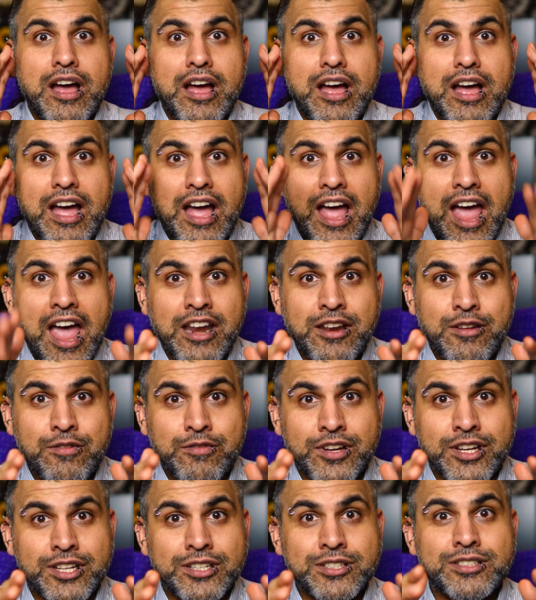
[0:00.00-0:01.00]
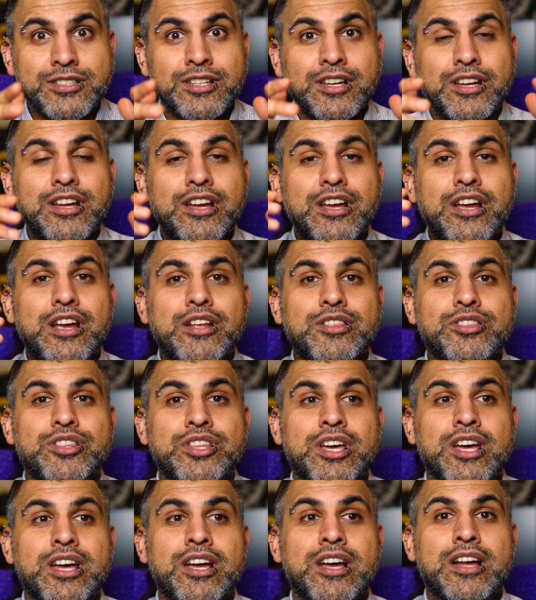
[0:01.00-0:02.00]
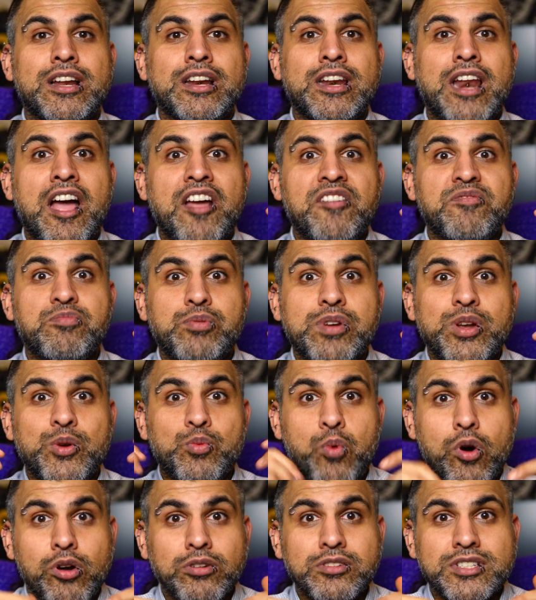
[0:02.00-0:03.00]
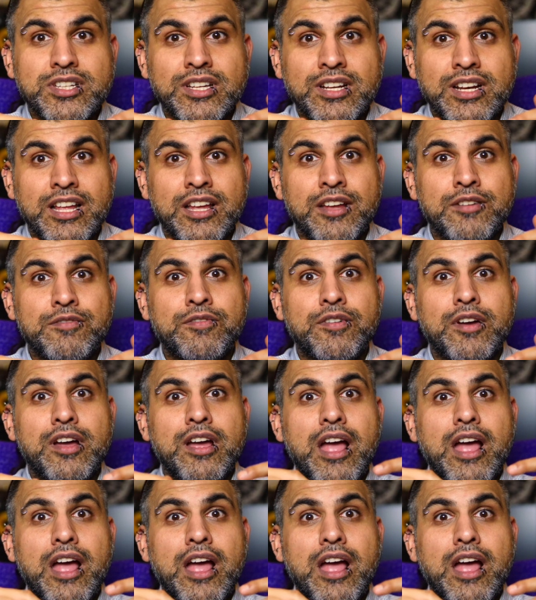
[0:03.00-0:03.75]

ahead of us, the life we want to live,